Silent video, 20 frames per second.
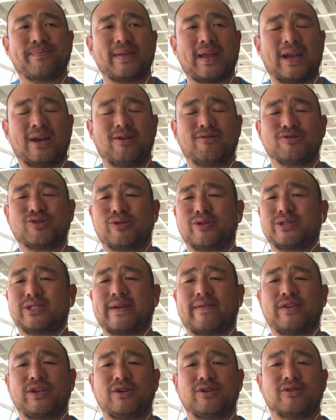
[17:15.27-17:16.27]
And it was only
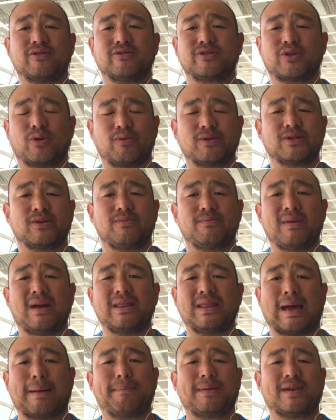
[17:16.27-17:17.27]
€7, so it wasn't
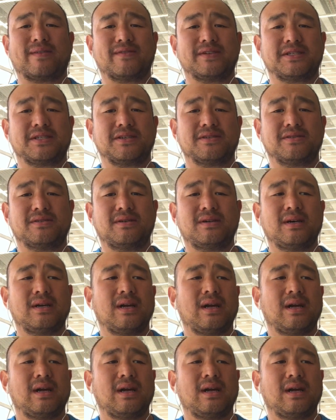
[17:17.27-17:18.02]
that big of a deal.